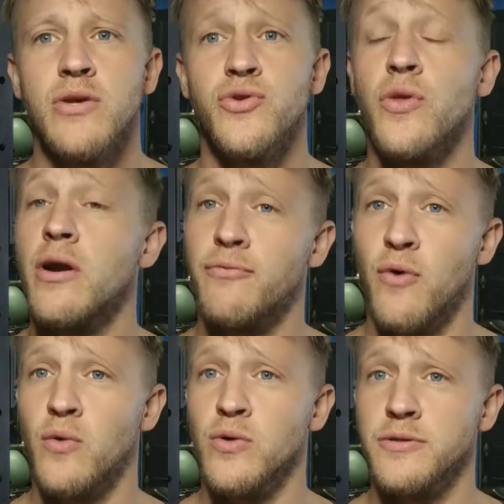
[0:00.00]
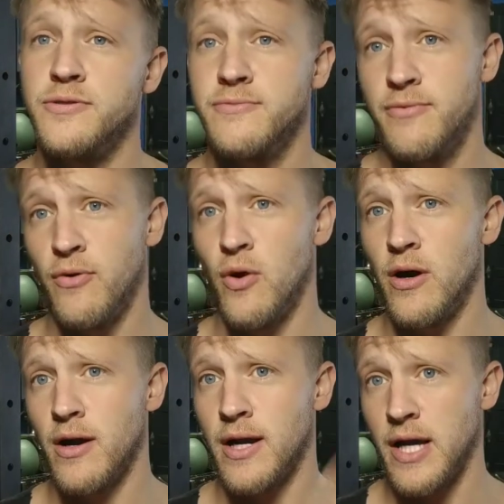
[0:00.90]
So there are four rules,
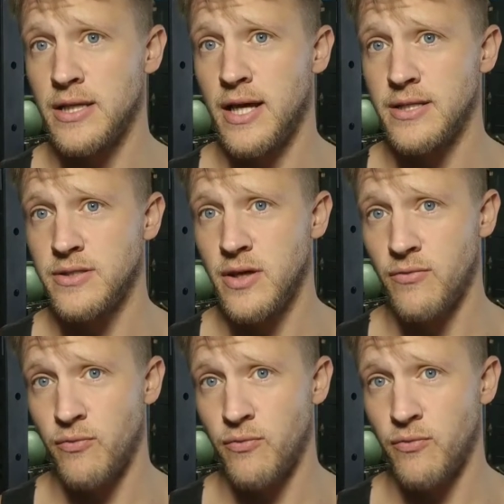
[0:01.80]
four guidelines